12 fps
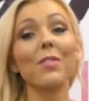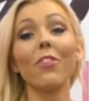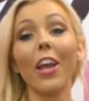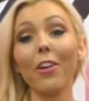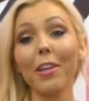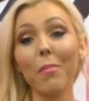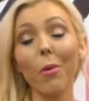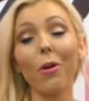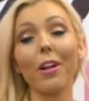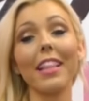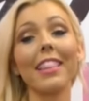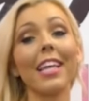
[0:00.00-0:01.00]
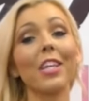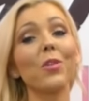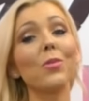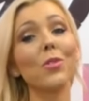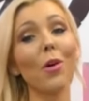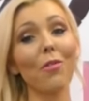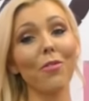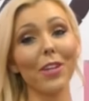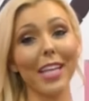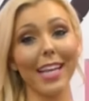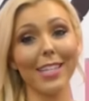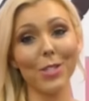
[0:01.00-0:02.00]
it's very important that you don't
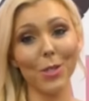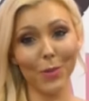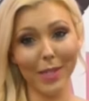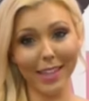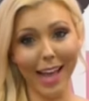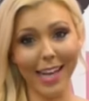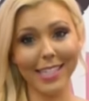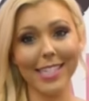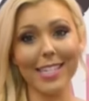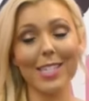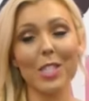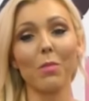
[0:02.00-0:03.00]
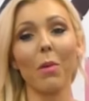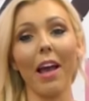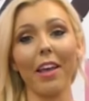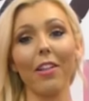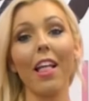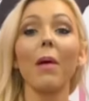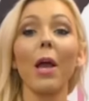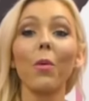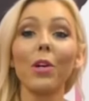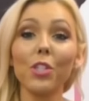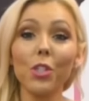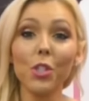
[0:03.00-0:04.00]
forget to relax and smile. I
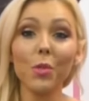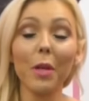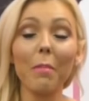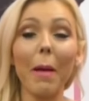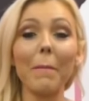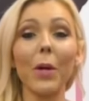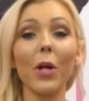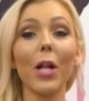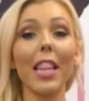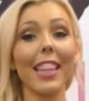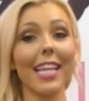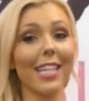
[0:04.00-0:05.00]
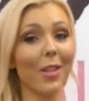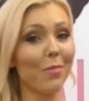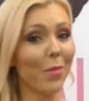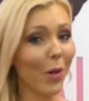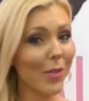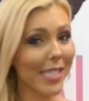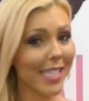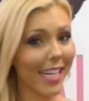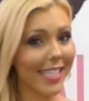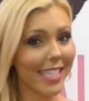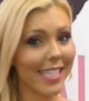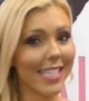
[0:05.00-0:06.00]
want you to remember that the most
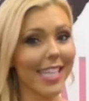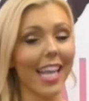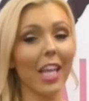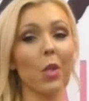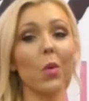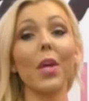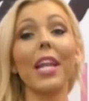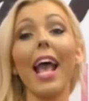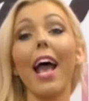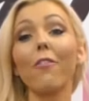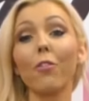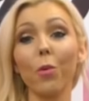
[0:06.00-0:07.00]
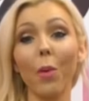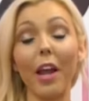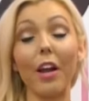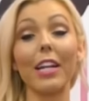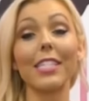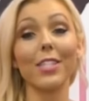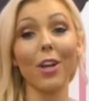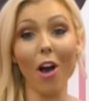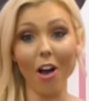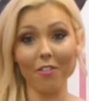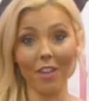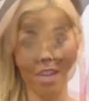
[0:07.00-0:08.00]
sexiest thing you could ever wear is
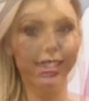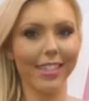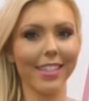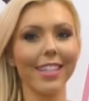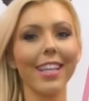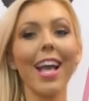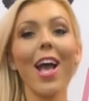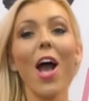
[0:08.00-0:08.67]
confidence.